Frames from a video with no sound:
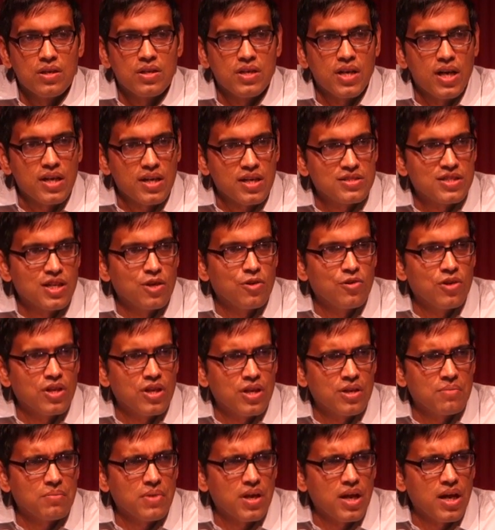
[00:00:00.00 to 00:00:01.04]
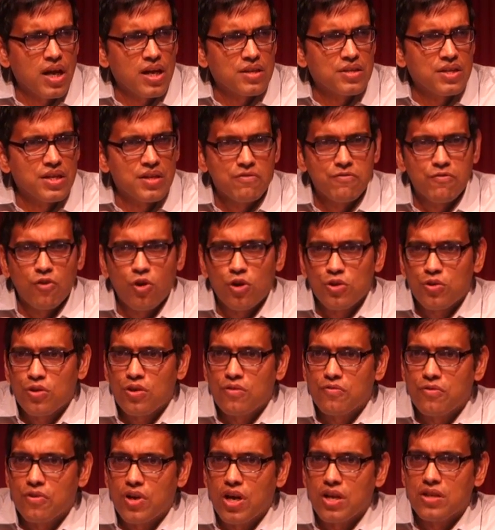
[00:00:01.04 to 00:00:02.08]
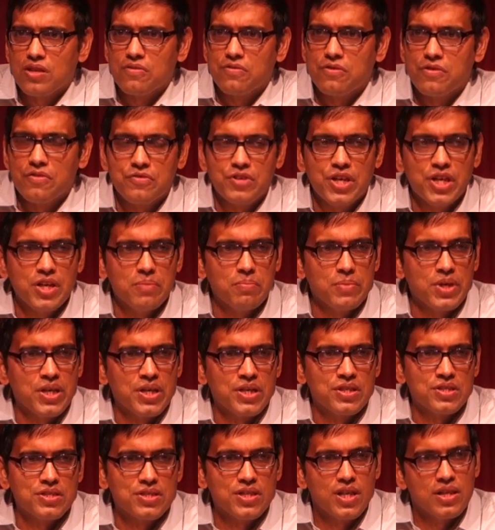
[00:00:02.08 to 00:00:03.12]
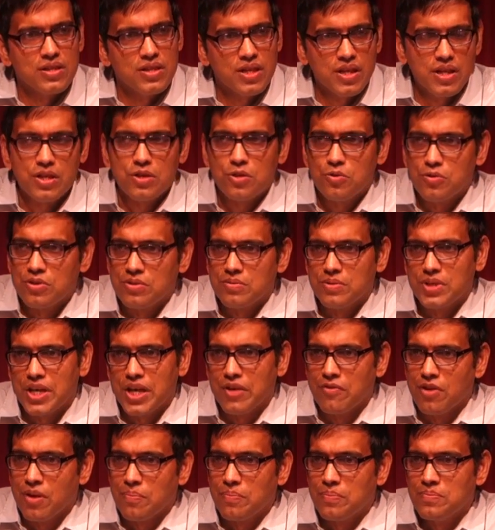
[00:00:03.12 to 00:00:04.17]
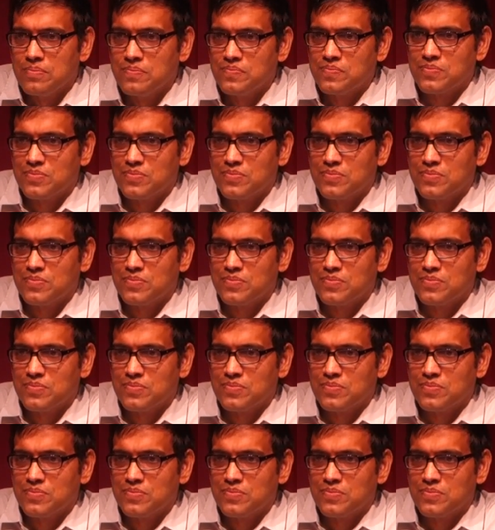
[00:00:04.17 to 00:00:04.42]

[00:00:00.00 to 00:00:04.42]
Tata Cellular, I think, fought on for another 15 minutes and then it too gave up.